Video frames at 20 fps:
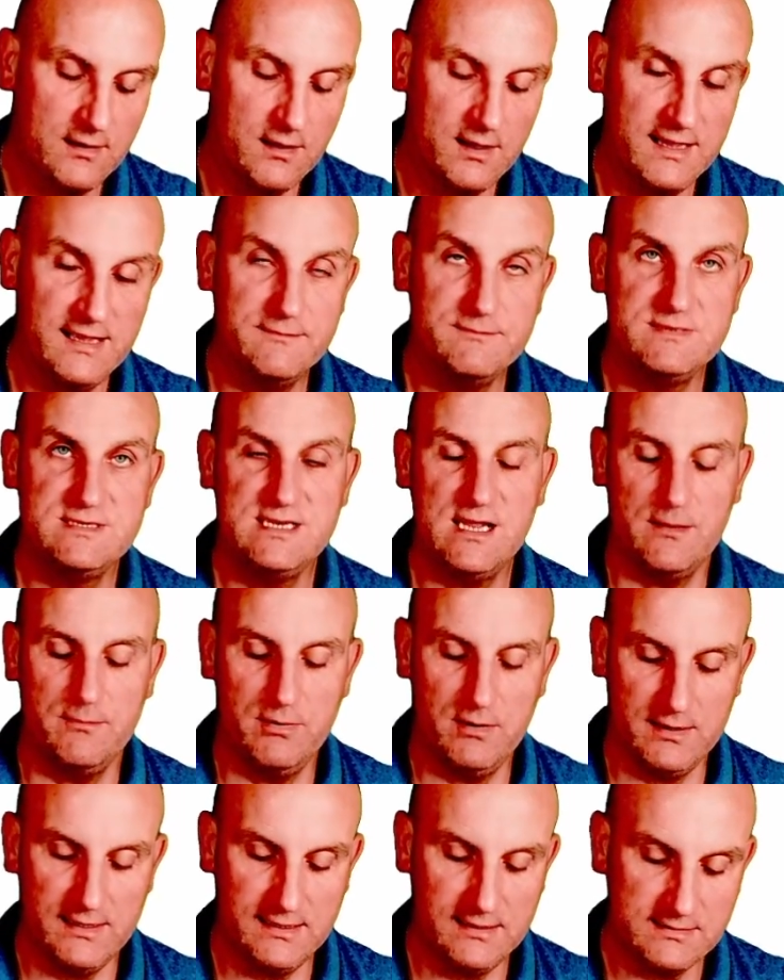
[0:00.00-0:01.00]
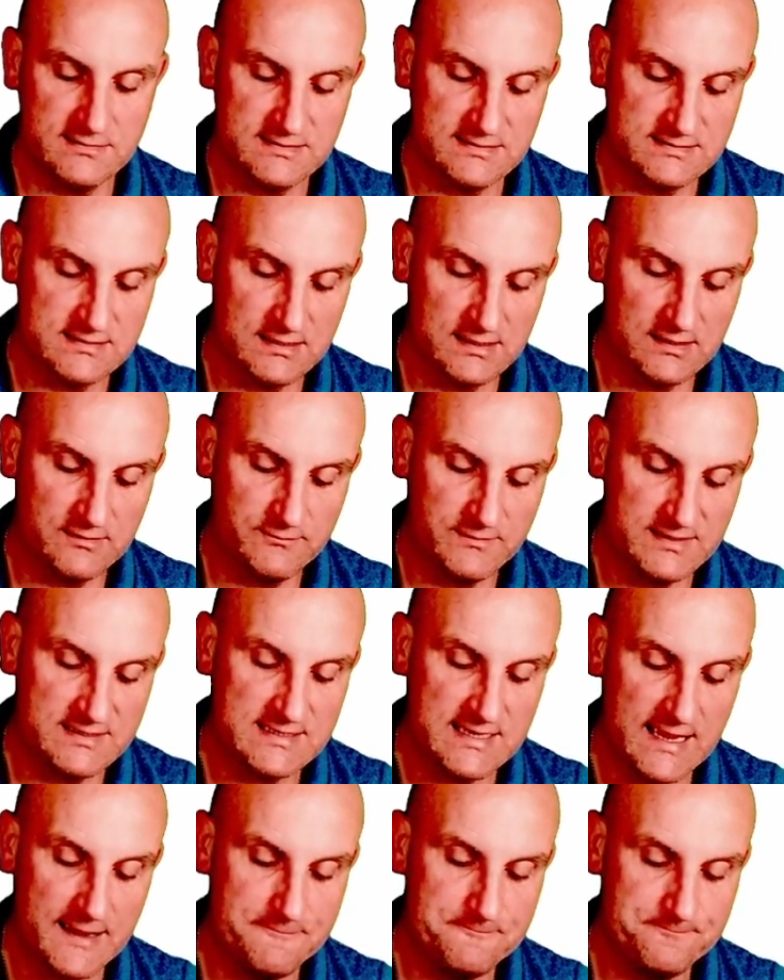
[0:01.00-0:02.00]
I am doubling, so that's going to give me
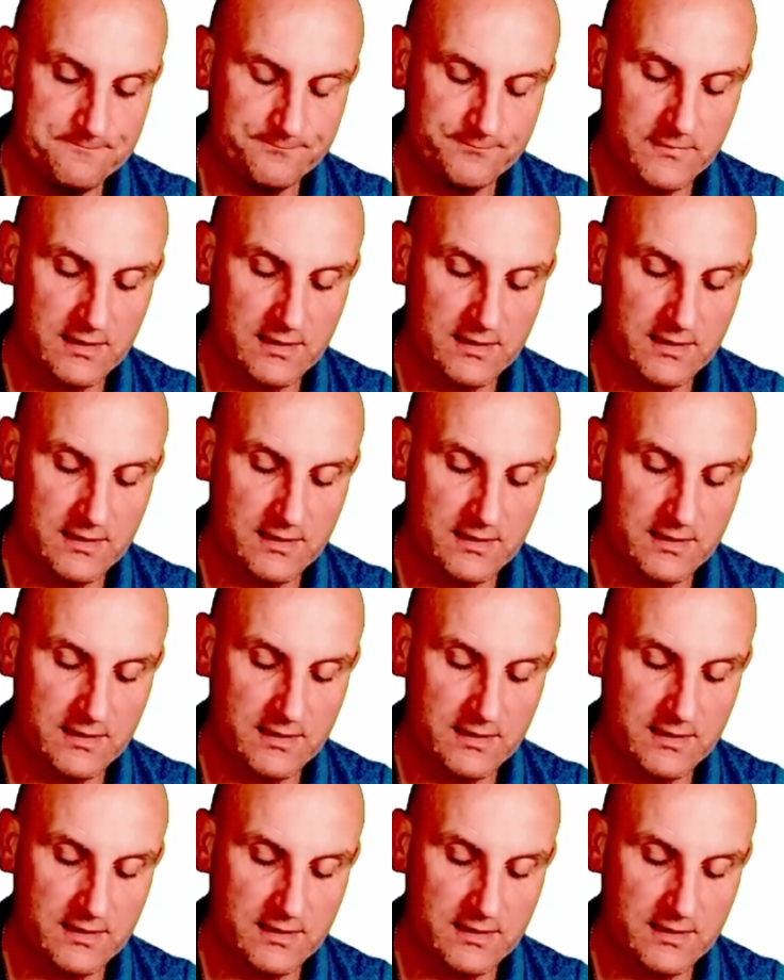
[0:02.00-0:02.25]
10.